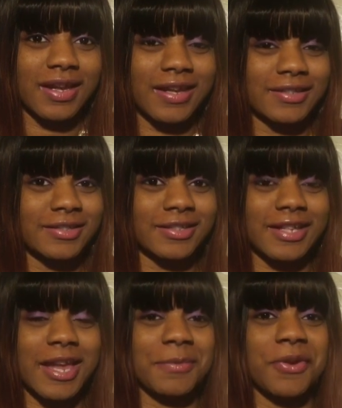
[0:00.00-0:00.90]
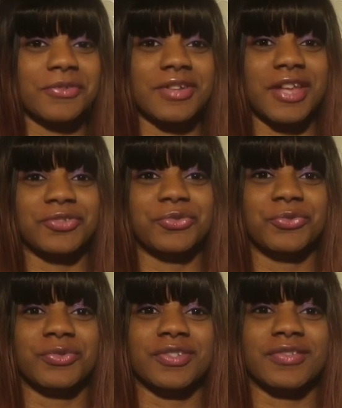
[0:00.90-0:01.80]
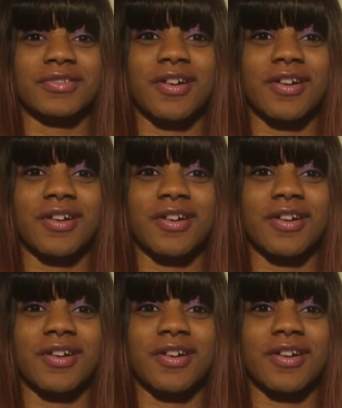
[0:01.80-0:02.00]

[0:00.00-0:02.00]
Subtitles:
And it's the same hair that I used